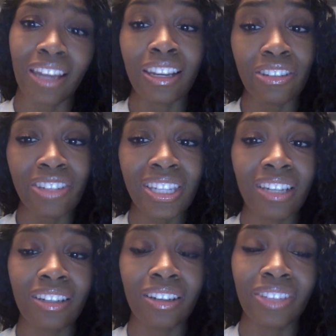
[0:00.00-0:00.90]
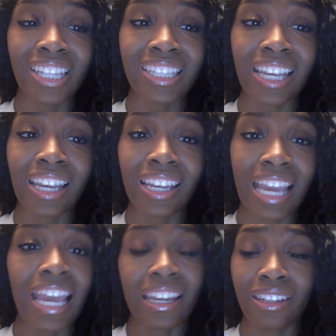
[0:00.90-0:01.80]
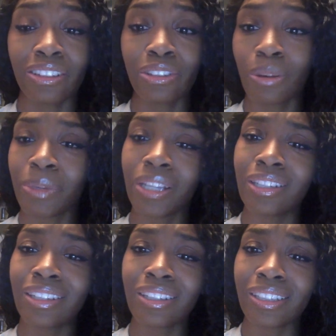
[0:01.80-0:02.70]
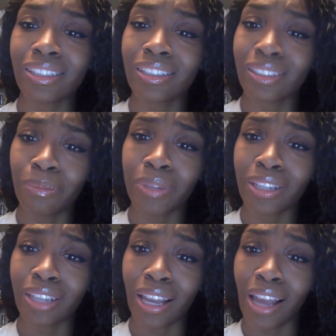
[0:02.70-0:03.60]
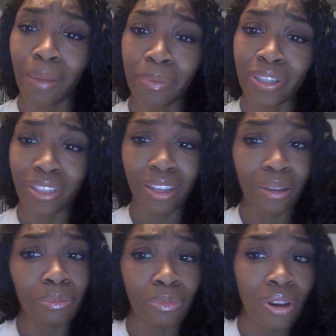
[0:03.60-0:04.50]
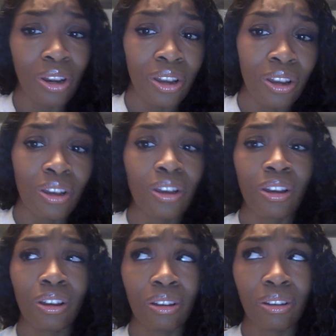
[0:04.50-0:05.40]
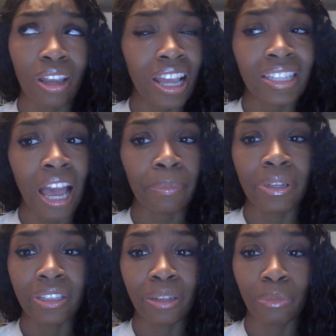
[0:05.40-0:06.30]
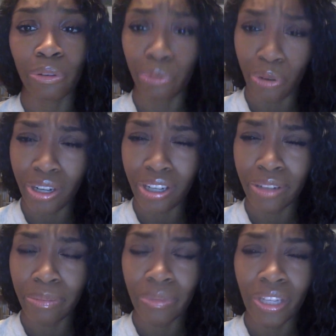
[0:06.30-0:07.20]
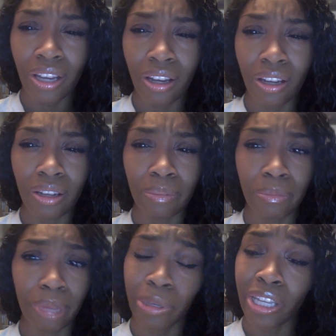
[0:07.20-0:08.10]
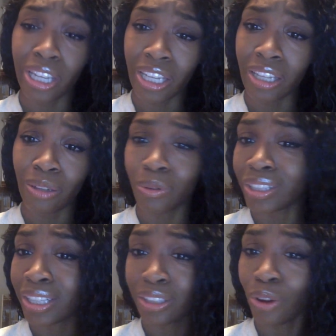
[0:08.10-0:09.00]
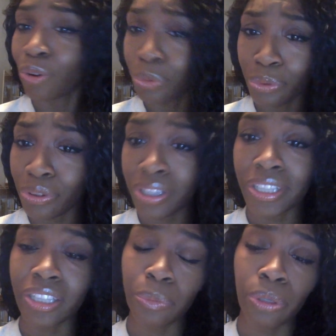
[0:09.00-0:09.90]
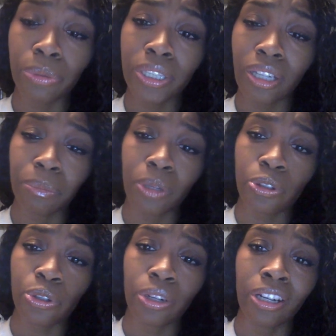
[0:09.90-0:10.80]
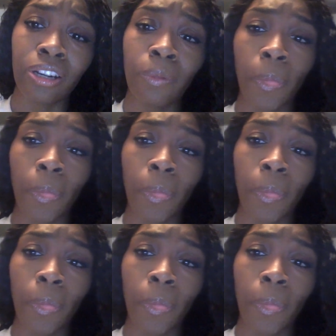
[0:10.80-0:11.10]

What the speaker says: And interesting enough they say again. So I'm guessing this is something that happens to him, has happened to him before. Maybe he was his own first experiment. I'm not sure.